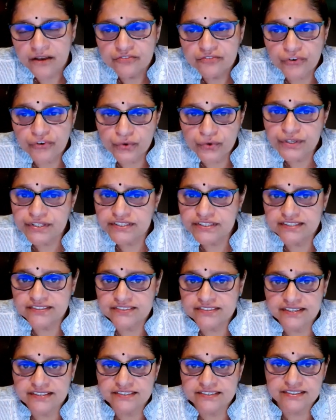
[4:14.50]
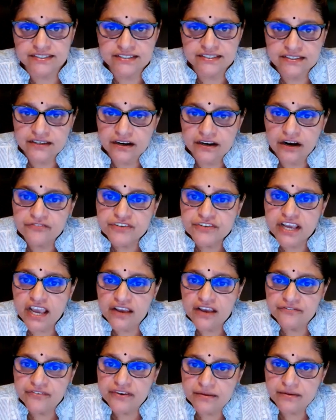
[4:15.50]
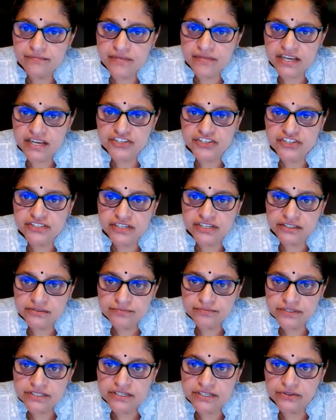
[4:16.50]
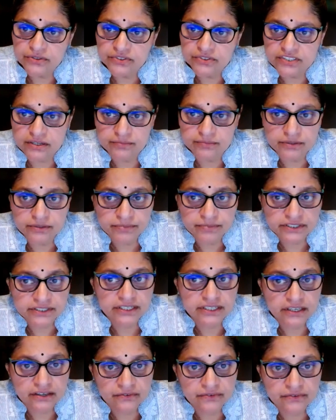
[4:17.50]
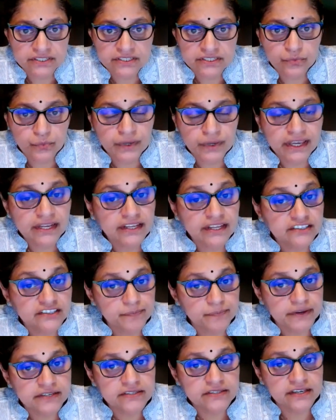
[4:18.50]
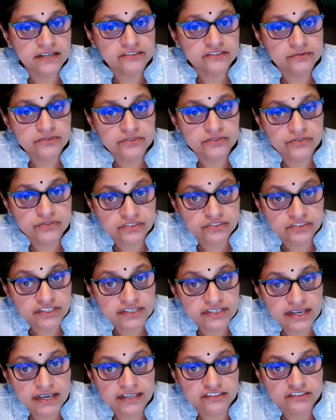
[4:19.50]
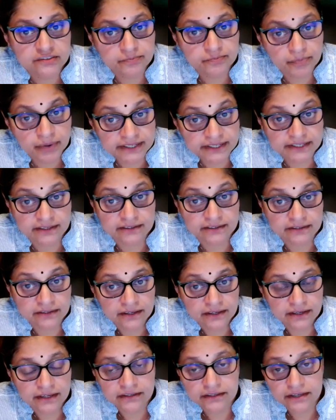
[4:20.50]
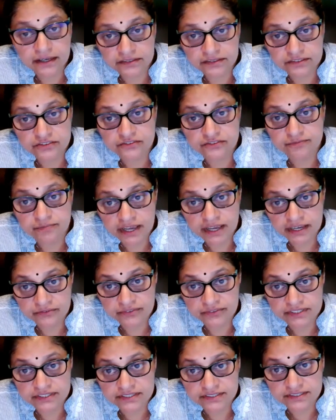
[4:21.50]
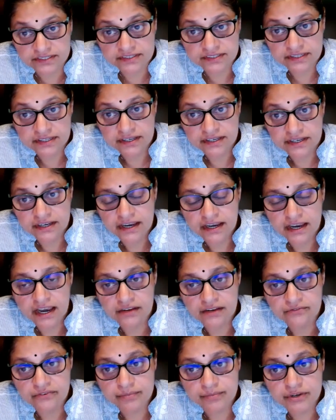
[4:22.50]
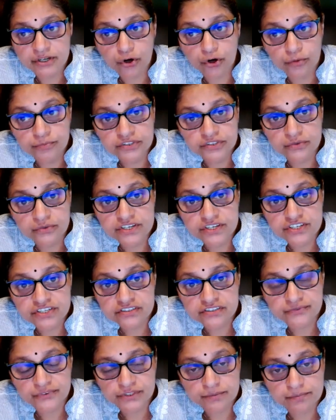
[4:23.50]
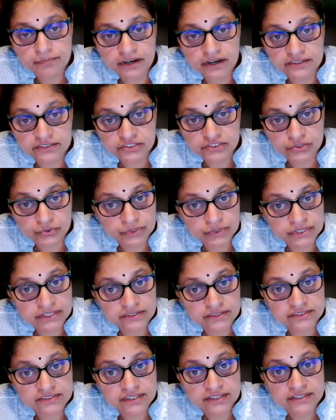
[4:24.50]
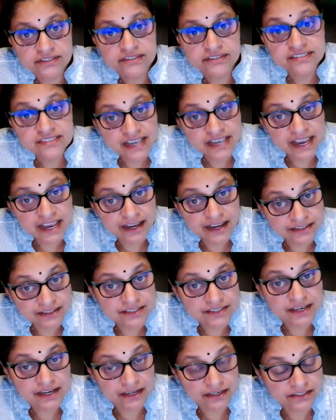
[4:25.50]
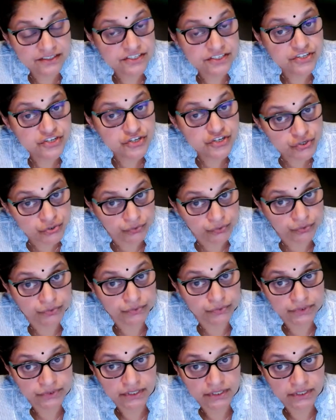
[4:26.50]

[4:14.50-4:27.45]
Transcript: Following this reasoning, after every major dung burning or stubble burning event, we can expect to see a spike in cases of black fungus. And from my observations for the past 2 years, this has held true.